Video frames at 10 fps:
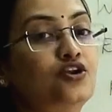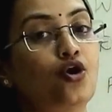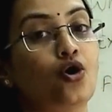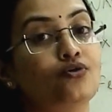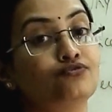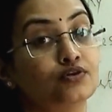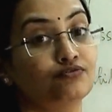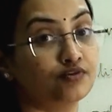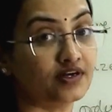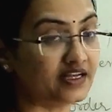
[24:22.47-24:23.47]
of
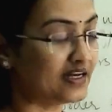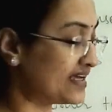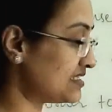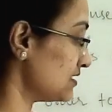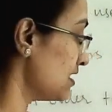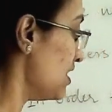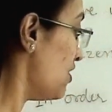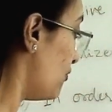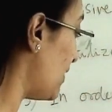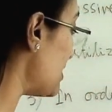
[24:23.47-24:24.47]
fertilizer.
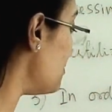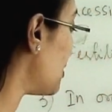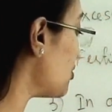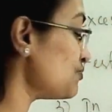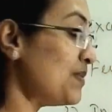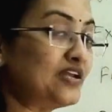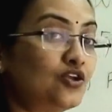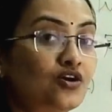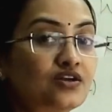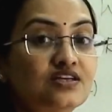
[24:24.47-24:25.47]
Why? Because
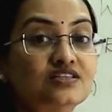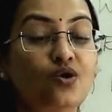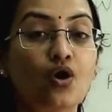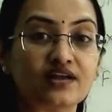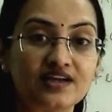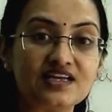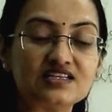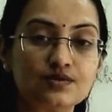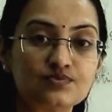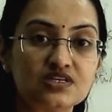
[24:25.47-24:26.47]
manure is organic
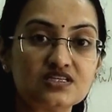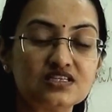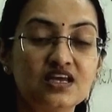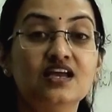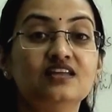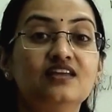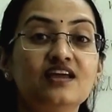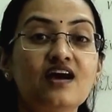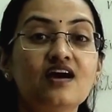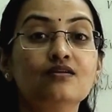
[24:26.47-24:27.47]
substance, they
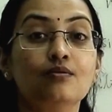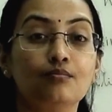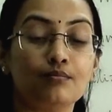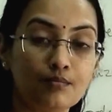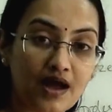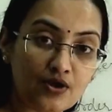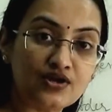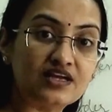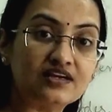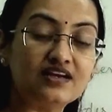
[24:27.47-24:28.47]
are
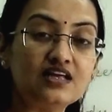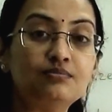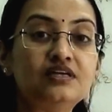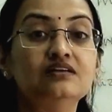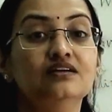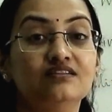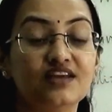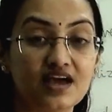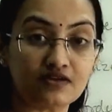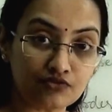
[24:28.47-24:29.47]
biodegradable, they
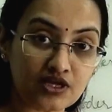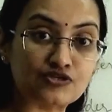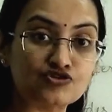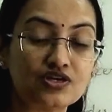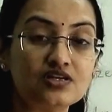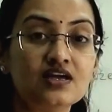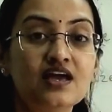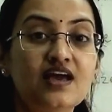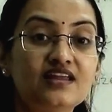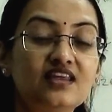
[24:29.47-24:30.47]
are natural,
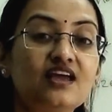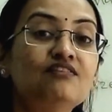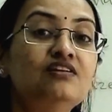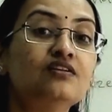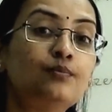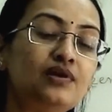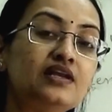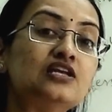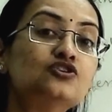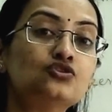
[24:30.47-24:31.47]
and they will
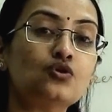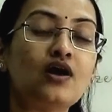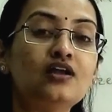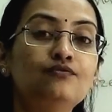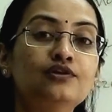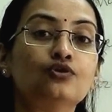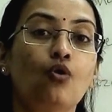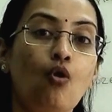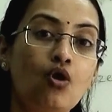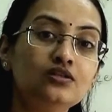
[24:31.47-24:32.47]
replenish soil with
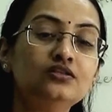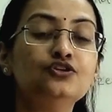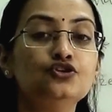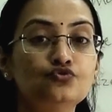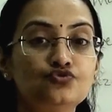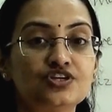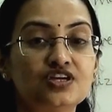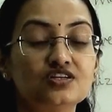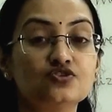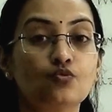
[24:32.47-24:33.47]
all the
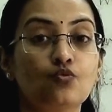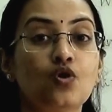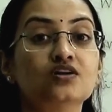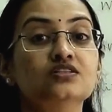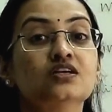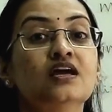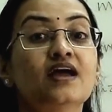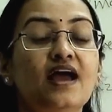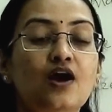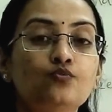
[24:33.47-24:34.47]
nutrients what
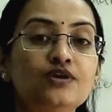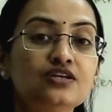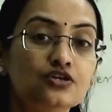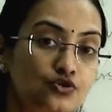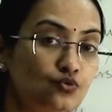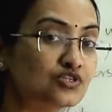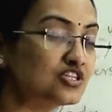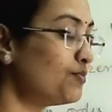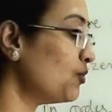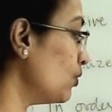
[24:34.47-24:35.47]
have been used
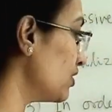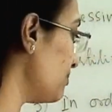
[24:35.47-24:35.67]
up over a